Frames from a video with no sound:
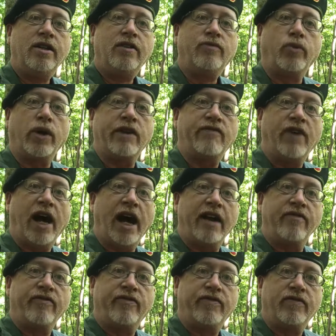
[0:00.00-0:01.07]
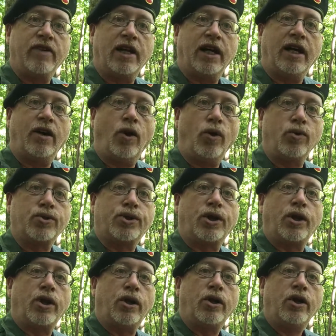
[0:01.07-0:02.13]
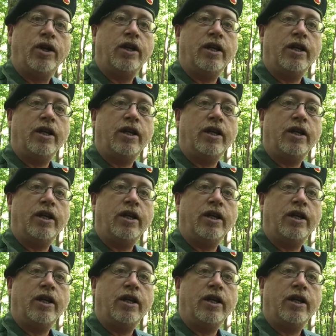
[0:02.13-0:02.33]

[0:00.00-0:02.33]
45 holster,